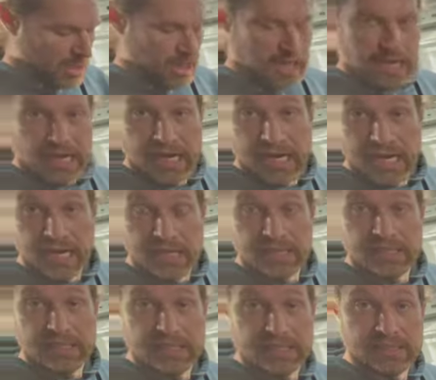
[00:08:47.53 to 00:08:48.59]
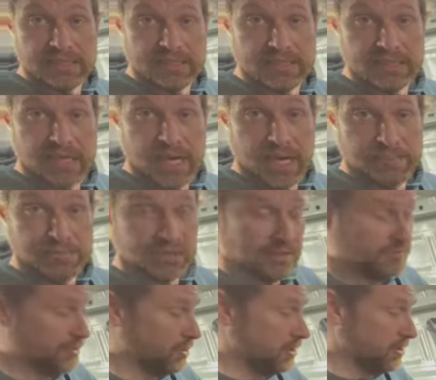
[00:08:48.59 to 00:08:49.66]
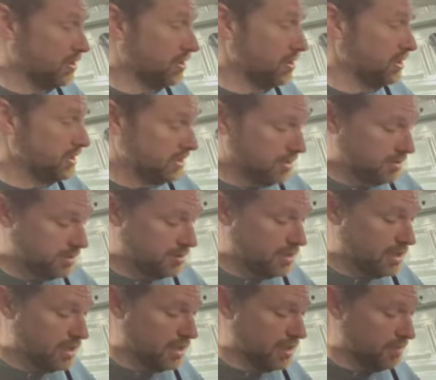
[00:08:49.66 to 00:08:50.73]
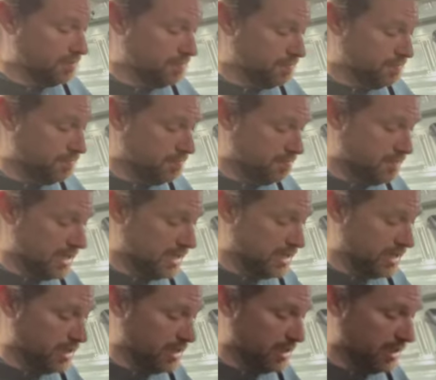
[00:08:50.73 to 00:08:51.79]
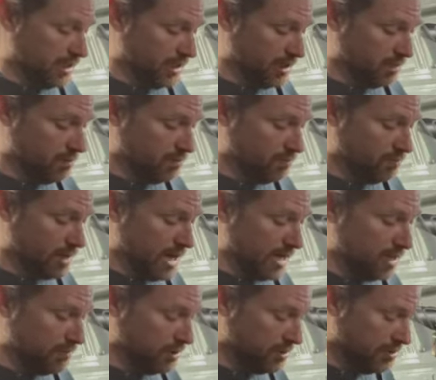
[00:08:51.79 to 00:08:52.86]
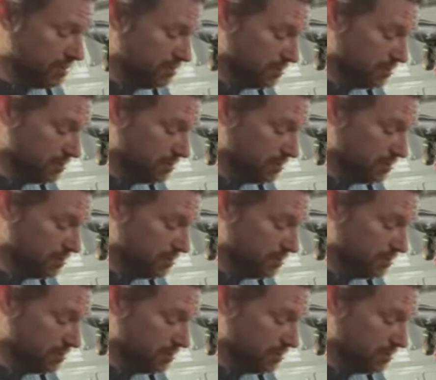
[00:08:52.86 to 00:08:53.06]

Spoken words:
and he has opted for making it rideable.